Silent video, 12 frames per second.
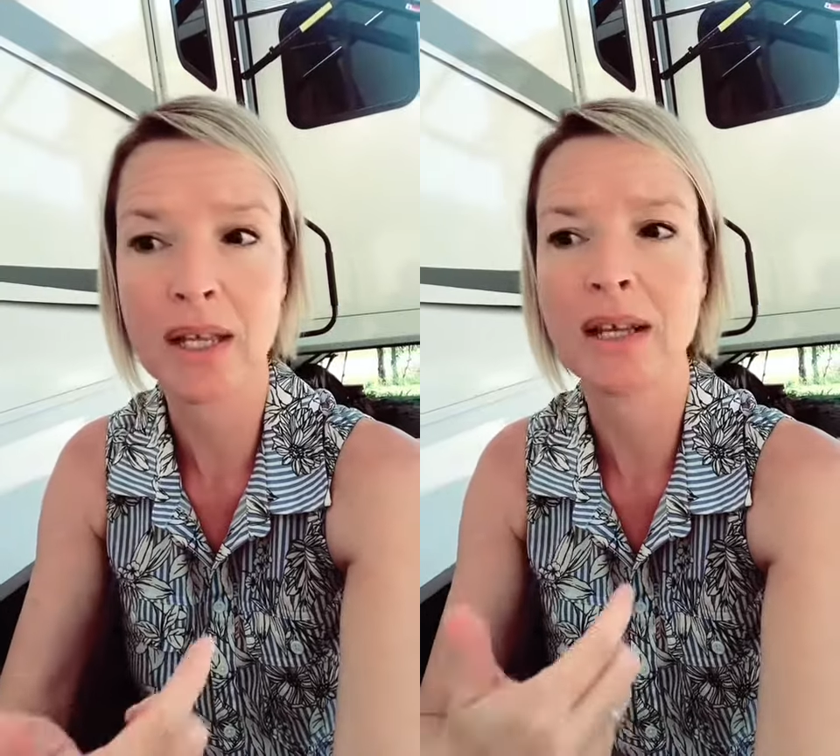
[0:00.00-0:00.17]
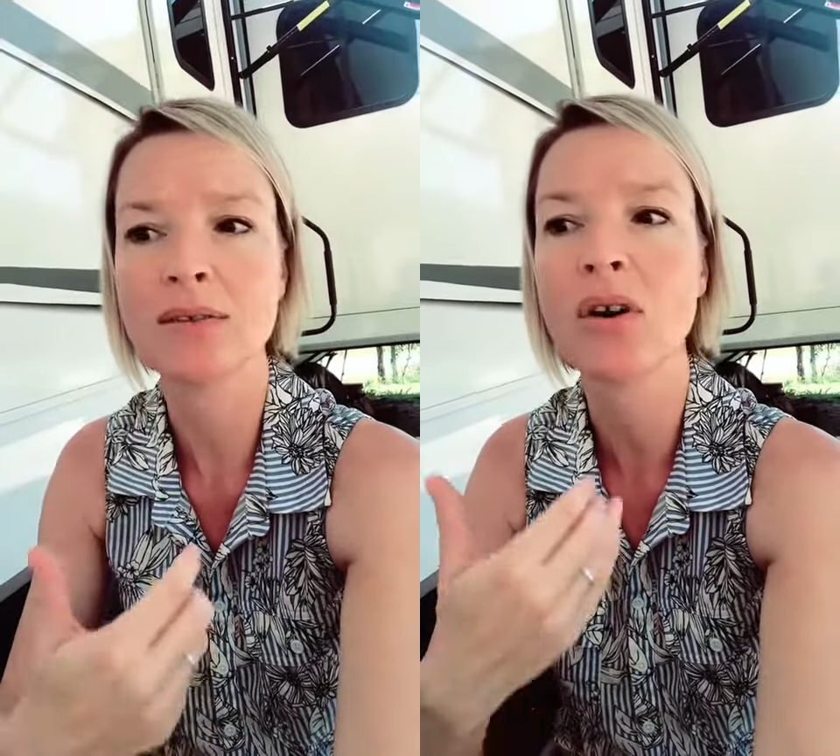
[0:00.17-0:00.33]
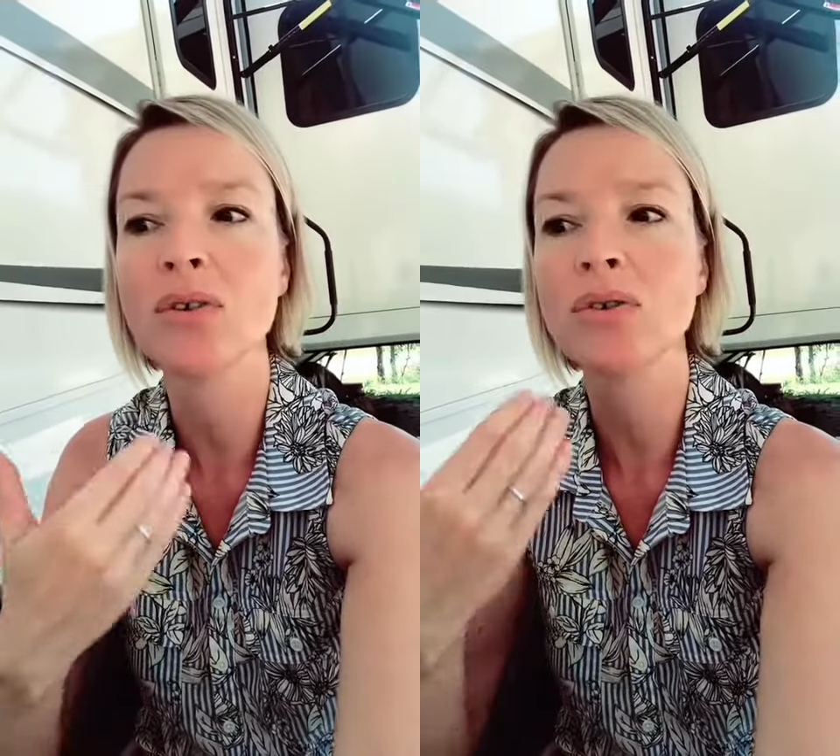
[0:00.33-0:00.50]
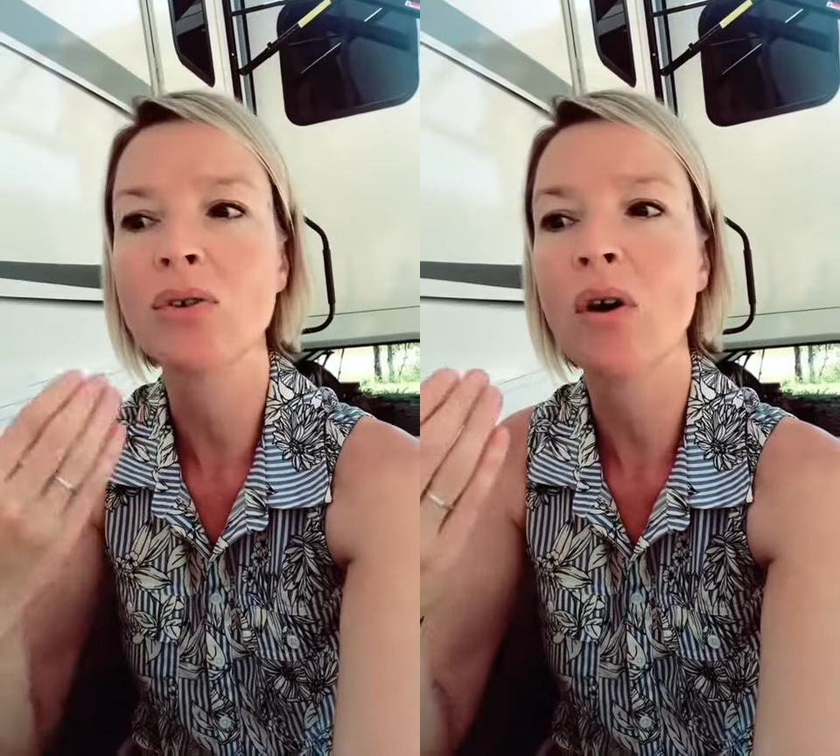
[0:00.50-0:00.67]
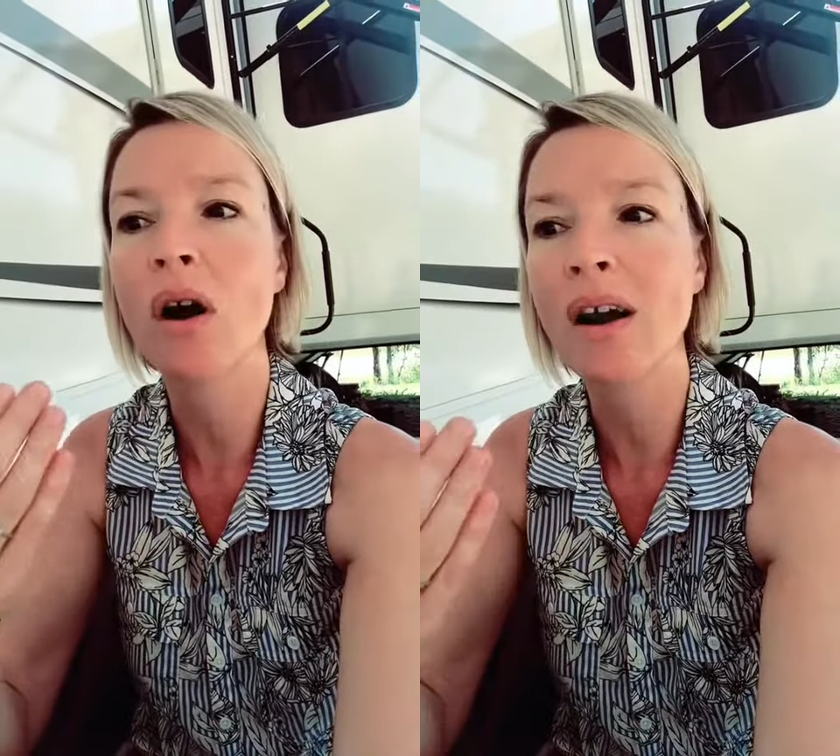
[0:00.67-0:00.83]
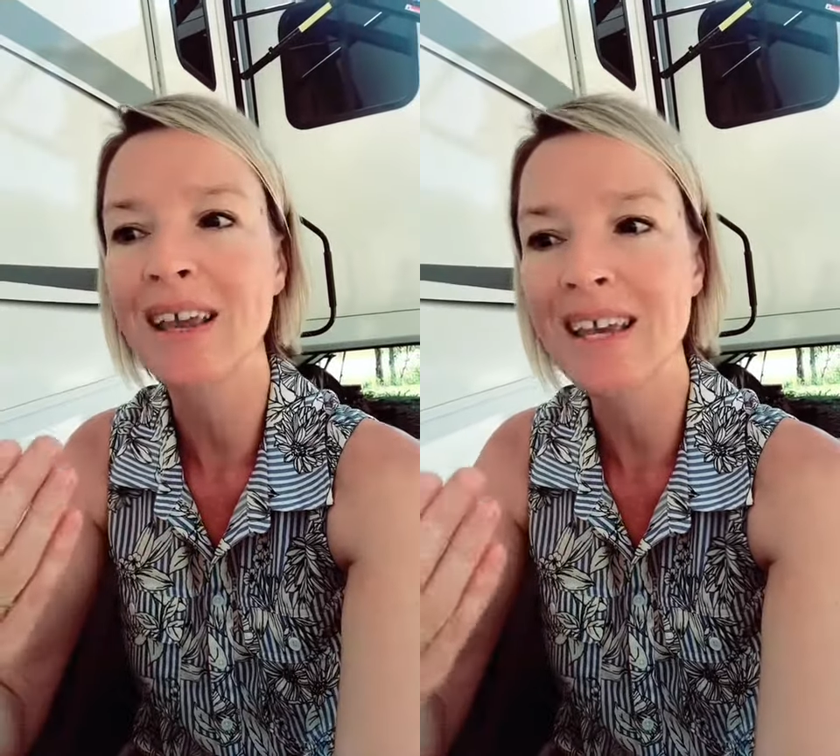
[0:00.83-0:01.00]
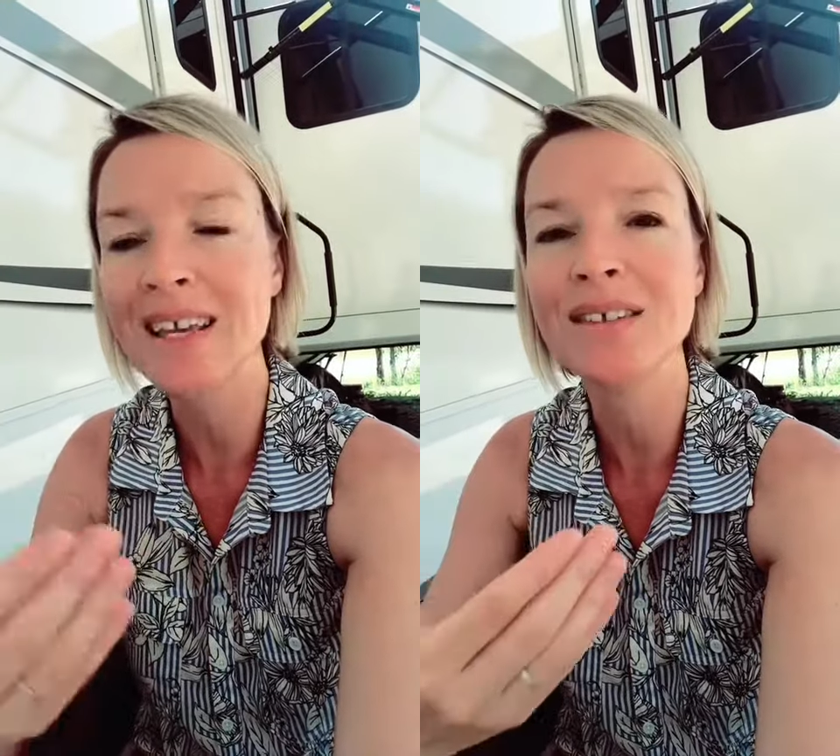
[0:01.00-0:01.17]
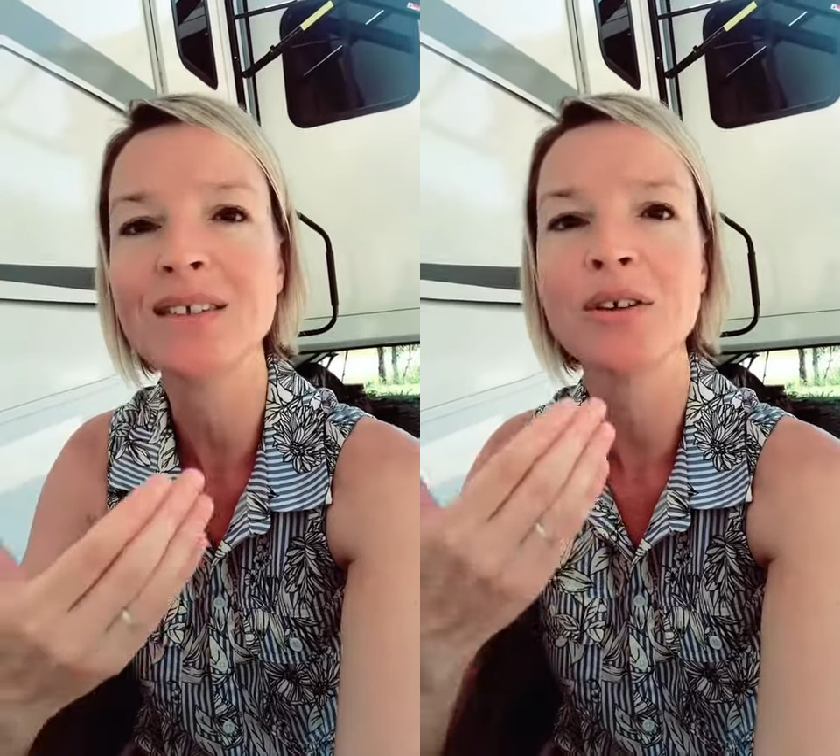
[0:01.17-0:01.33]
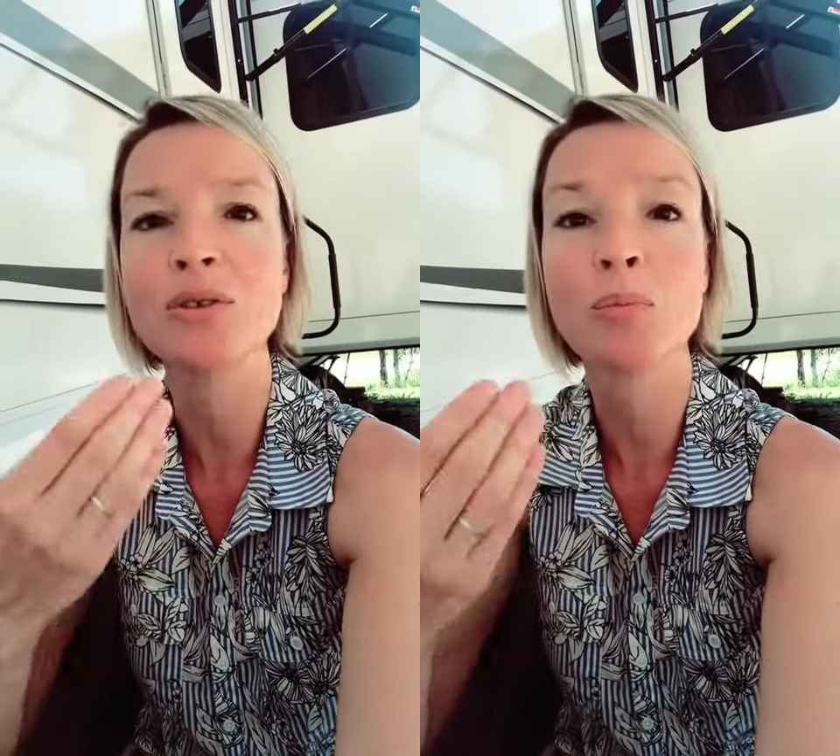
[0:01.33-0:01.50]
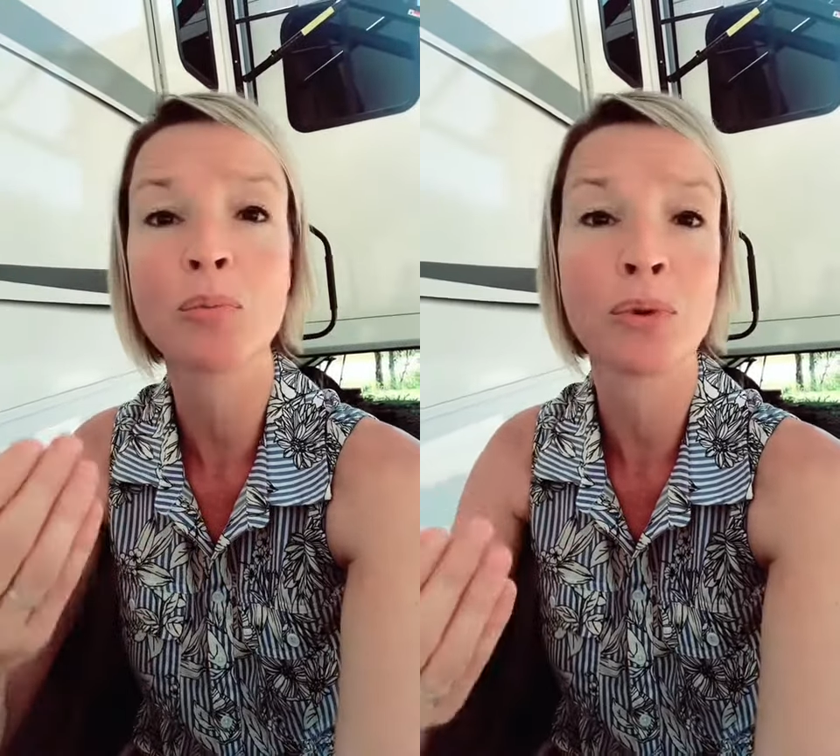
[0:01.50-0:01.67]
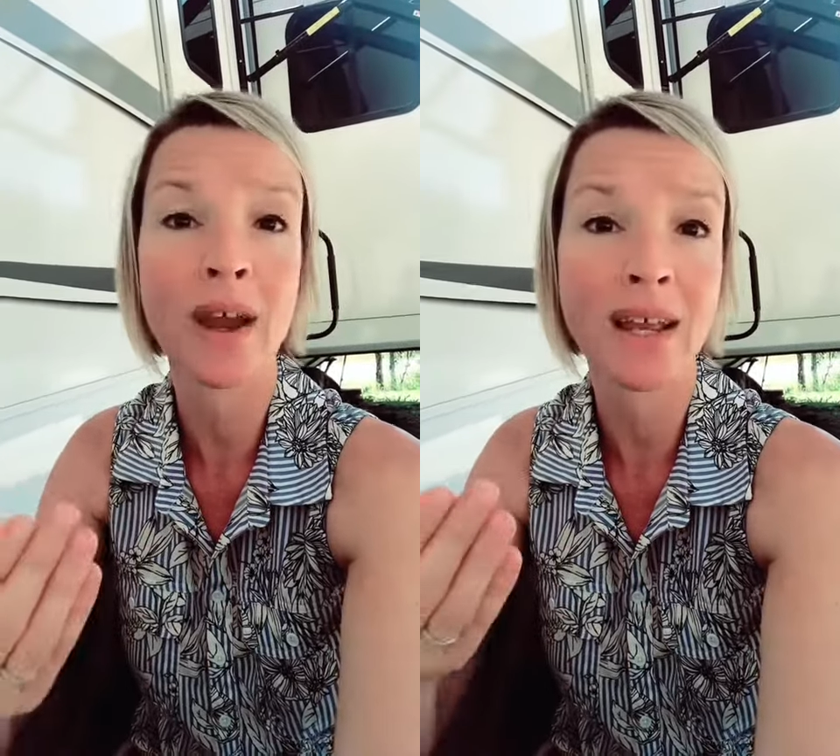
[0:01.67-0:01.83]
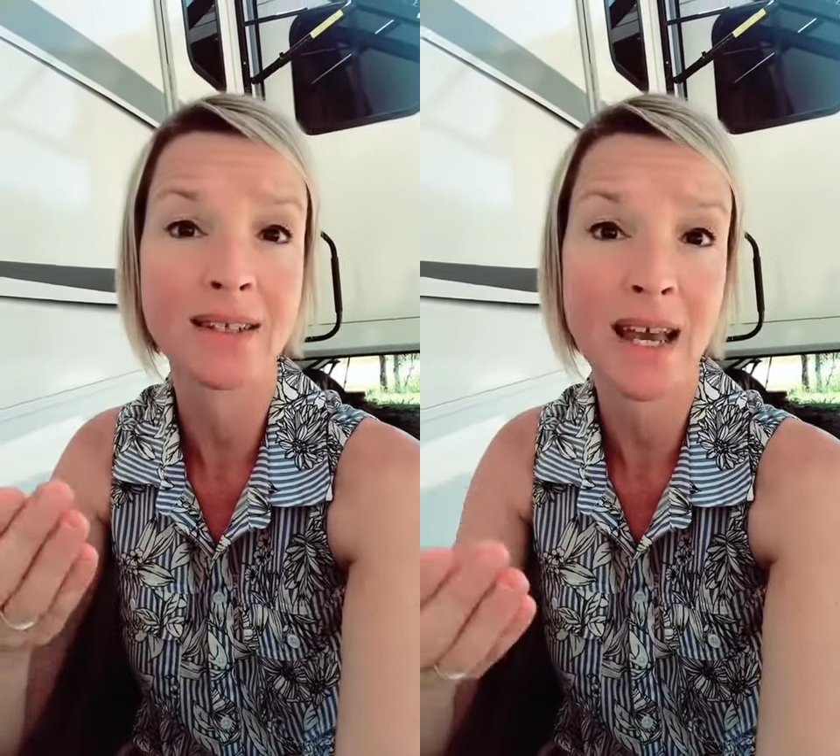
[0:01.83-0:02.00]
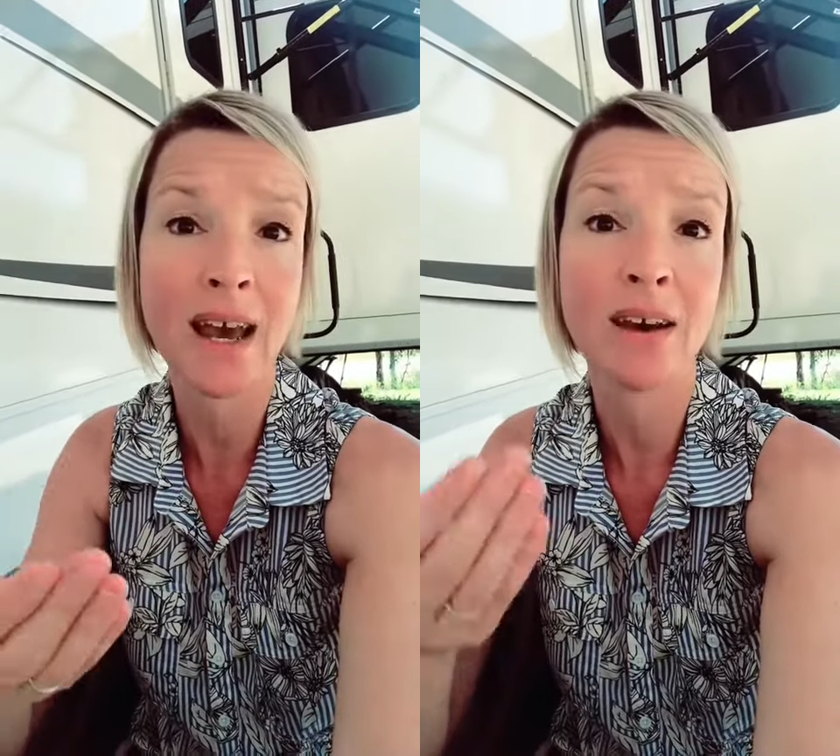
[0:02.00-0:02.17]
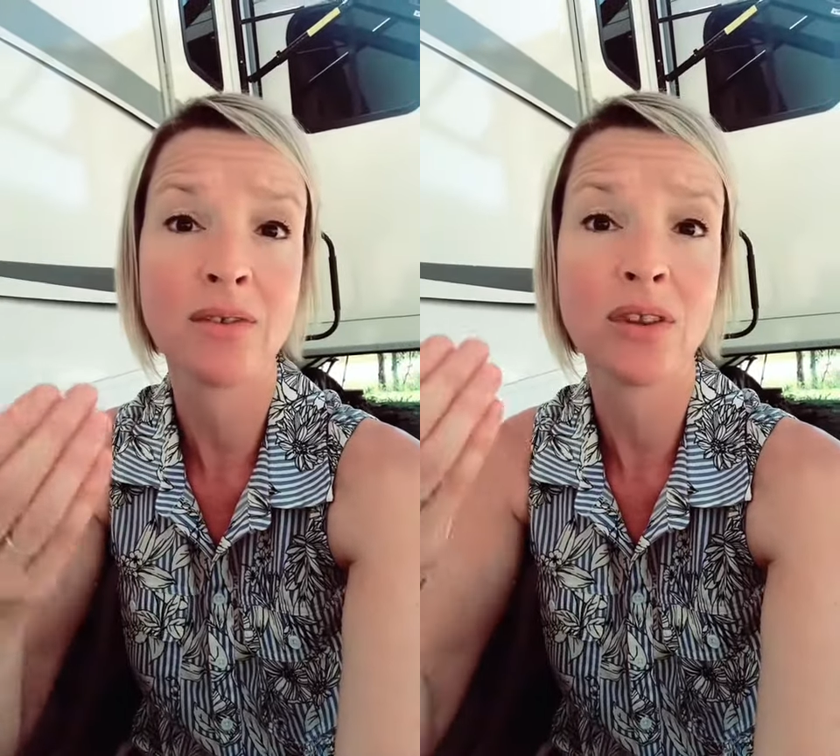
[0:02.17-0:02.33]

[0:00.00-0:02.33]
It's also easier to break down